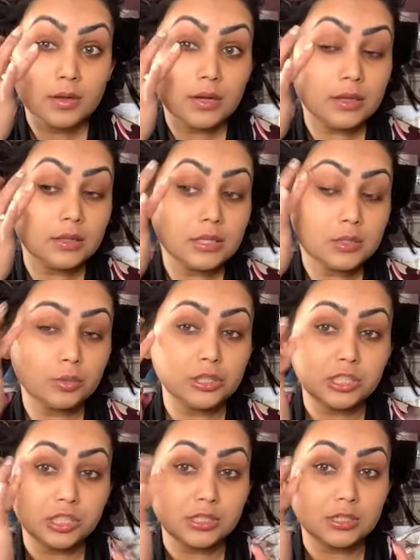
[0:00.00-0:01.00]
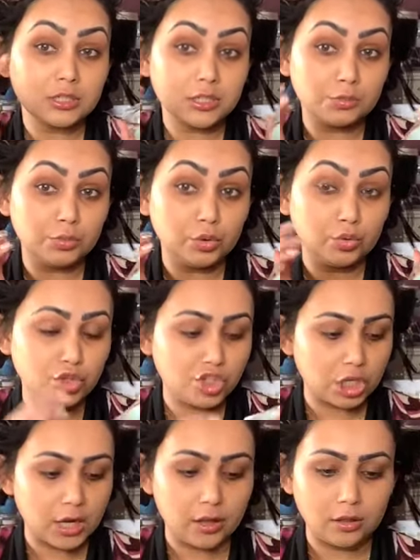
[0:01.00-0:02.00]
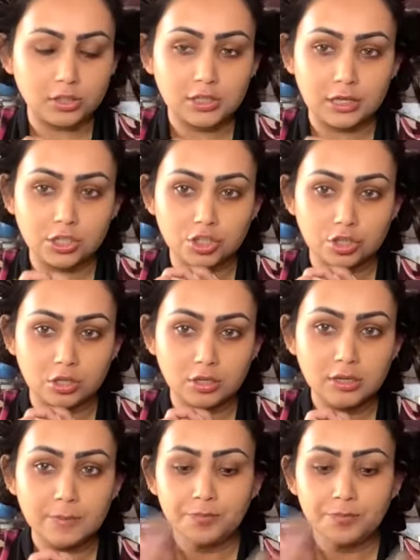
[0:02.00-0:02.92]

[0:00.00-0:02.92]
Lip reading: And this one's just a smooth gel texture.